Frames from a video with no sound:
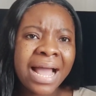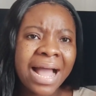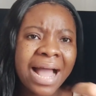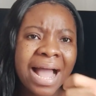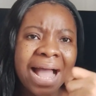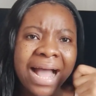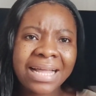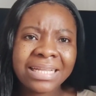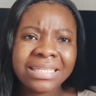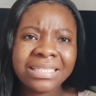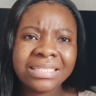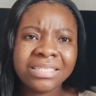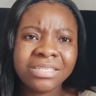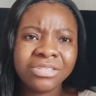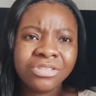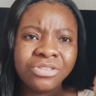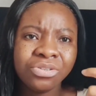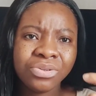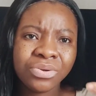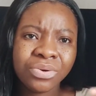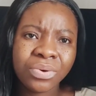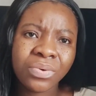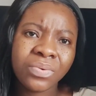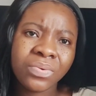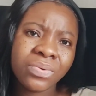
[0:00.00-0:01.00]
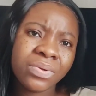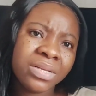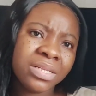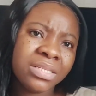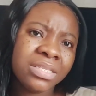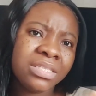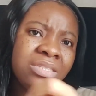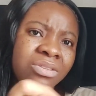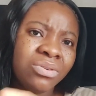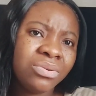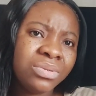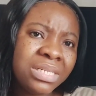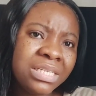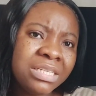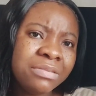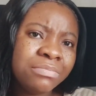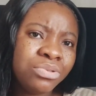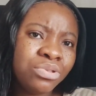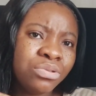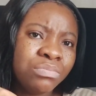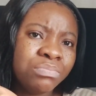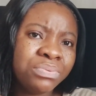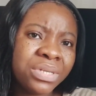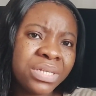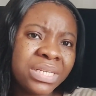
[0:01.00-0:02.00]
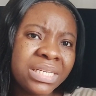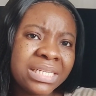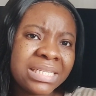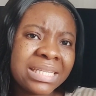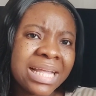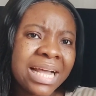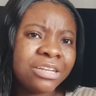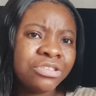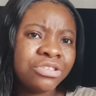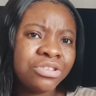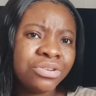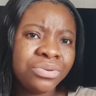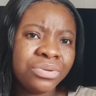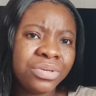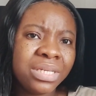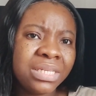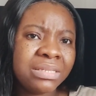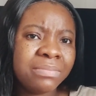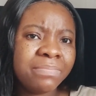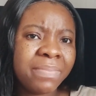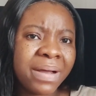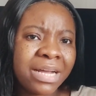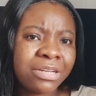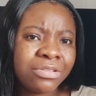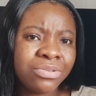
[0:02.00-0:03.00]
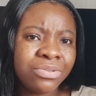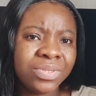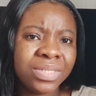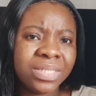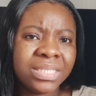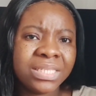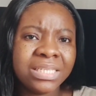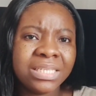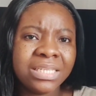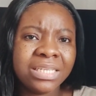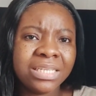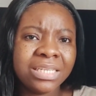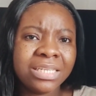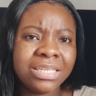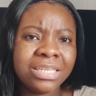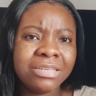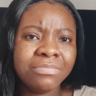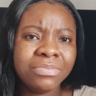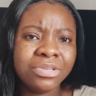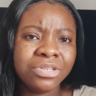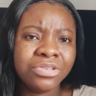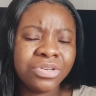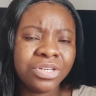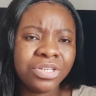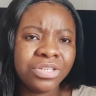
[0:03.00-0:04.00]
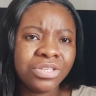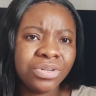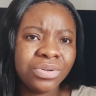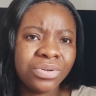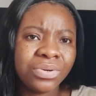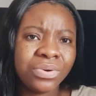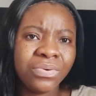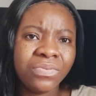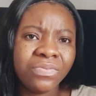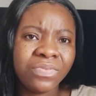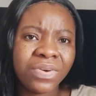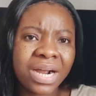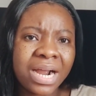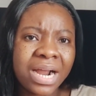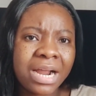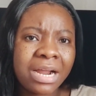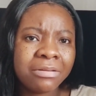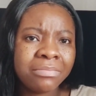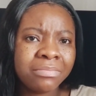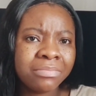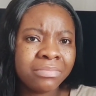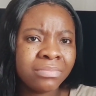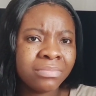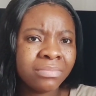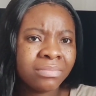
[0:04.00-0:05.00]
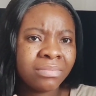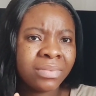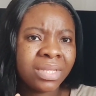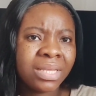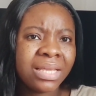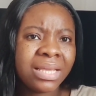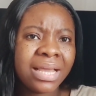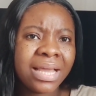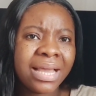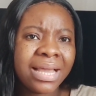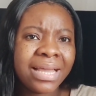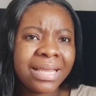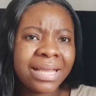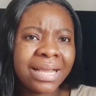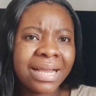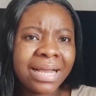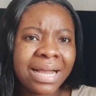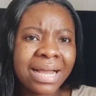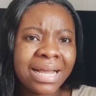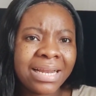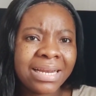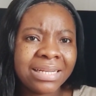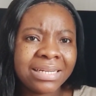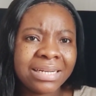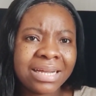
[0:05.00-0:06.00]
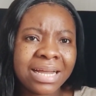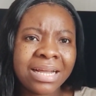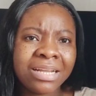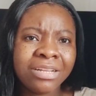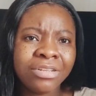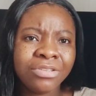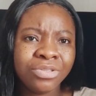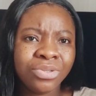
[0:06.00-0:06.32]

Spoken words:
and you know, told him to bring it and show it back to the immigration over here in Canada.